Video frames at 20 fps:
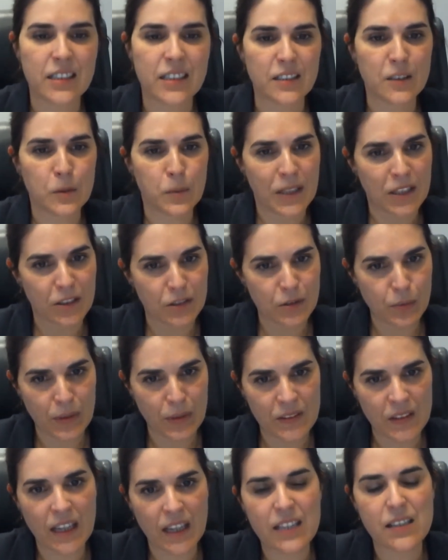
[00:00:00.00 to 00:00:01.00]
this because
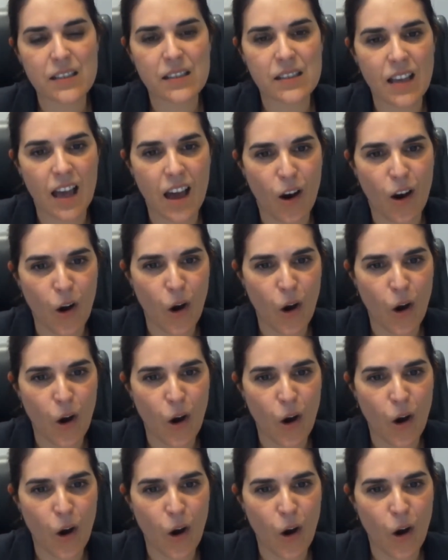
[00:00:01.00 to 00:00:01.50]
we think it's